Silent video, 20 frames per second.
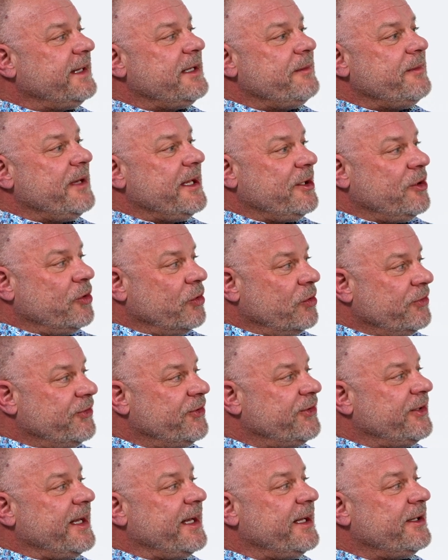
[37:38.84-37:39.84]
They make gold
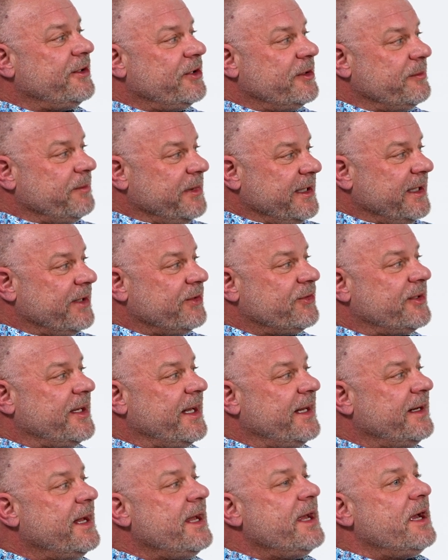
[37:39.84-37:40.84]
standard
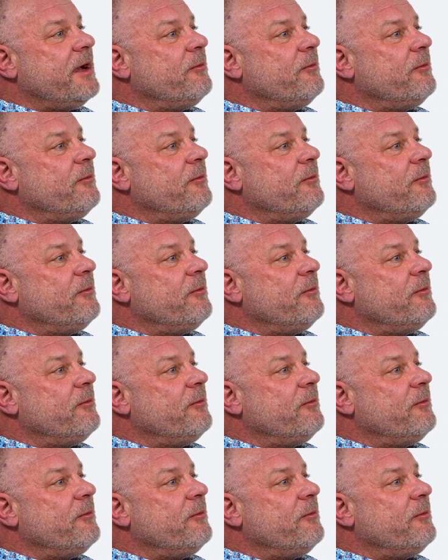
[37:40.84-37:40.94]
BSN.